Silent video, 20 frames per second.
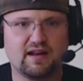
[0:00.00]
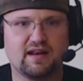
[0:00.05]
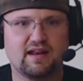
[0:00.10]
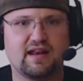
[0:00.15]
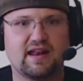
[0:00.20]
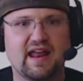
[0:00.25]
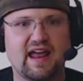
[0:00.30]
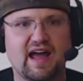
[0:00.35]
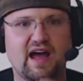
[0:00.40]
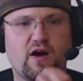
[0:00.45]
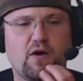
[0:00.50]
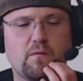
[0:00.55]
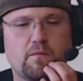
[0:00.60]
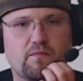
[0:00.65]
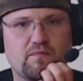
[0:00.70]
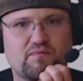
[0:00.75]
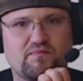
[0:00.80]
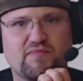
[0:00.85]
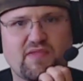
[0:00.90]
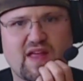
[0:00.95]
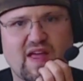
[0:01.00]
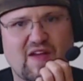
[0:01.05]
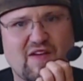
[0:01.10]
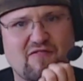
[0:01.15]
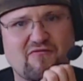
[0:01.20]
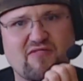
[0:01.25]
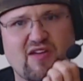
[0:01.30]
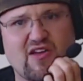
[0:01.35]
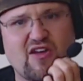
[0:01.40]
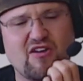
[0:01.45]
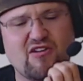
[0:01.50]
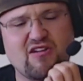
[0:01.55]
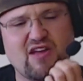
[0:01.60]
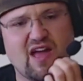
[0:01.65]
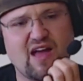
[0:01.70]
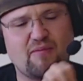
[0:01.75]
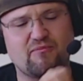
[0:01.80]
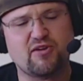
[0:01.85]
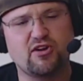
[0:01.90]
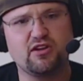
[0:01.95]
Now,
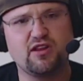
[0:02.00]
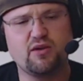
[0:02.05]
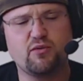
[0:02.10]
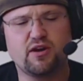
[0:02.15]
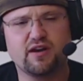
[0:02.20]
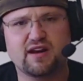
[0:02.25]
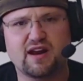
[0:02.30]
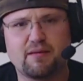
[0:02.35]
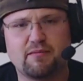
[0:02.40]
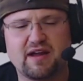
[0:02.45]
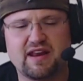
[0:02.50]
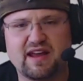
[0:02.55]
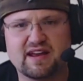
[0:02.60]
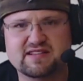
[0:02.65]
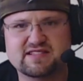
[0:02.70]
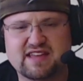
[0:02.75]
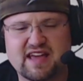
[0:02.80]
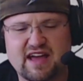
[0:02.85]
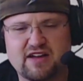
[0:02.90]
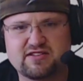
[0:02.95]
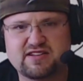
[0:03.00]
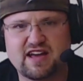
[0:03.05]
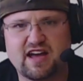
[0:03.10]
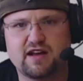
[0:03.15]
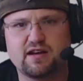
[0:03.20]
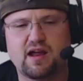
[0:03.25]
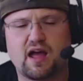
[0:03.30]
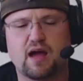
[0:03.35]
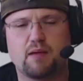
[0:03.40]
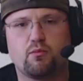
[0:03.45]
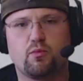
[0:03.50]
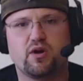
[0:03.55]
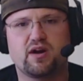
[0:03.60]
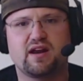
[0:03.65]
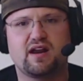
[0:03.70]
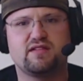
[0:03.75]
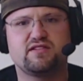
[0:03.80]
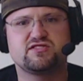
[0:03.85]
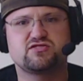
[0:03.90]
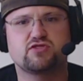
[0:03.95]
I'm currently working on my next countdown. I'm
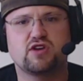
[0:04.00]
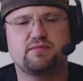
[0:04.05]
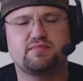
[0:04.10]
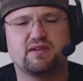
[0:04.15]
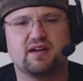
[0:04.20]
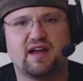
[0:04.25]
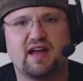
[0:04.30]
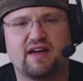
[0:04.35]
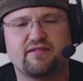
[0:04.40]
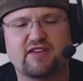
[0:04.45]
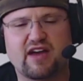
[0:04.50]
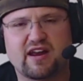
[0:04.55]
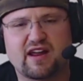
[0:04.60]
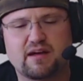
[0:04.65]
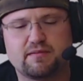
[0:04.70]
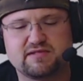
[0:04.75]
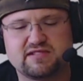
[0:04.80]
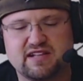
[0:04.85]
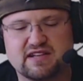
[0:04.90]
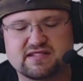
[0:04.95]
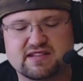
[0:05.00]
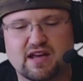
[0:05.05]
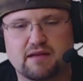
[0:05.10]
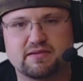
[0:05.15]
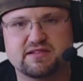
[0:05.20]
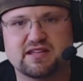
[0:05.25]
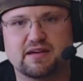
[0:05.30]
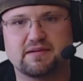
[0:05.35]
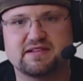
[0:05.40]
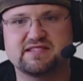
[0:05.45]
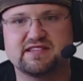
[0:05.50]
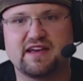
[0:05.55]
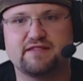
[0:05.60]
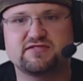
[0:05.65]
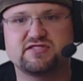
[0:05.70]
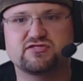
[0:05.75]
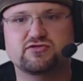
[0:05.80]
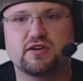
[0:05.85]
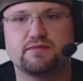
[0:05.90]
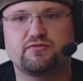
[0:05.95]
working on the script. I've got just a couple segments
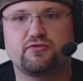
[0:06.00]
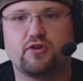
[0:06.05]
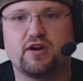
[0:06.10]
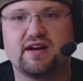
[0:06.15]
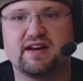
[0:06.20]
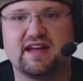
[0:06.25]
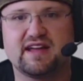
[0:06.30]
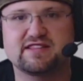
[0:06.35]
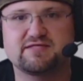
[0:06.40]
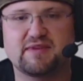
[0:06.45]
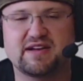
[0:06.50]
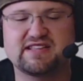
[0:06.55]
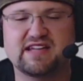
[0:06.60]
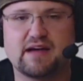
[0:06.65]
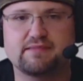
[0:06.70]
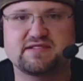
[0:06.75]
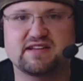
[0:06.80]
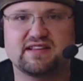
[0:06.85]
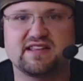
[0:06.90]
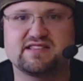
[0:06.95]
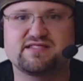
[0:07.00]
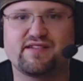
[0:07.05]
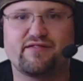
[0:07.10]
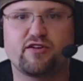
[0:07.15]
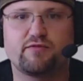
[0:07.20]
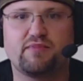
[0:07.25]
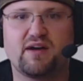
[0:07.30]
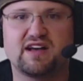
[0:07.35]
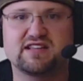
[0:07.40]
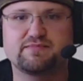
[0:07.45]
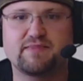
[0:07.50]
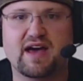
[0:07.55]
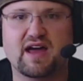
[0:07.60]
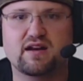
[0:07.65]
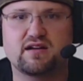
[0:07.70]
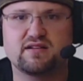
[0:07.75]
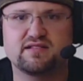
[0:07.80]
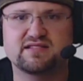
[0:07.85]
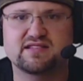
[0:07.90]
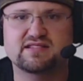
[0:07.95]
left to script for it. It's my top 10 least favorite boss
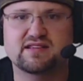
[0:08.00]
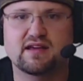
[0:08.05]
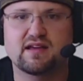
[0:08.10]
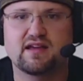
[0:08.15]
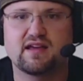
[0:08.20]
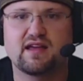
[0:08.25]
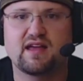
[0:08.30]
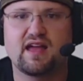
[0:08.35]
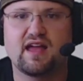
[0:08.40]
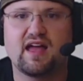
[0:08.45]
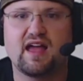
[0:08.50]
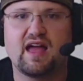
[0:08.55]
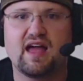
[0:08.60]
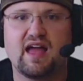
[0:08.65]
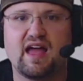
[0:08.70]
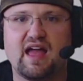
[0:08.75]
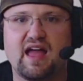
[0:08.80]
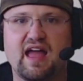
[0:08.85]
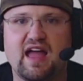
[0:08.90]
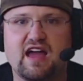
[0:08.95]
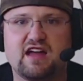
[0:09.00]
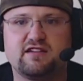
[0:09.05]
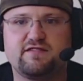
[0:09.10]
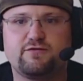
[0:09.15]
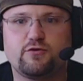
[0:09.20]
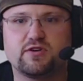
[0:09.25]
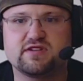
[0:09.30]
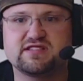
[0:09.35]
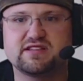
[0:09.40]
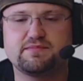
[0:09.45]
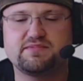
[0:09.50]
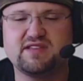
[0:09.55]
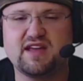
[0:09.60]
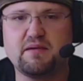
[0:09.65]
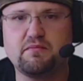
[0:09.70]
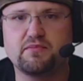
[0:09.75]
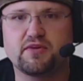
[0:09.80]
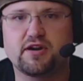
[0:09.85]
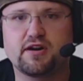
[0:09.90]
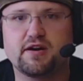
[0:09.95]
battles. And for
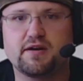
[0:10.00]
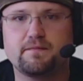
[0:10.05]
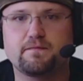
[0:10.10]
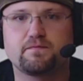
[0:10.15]
September,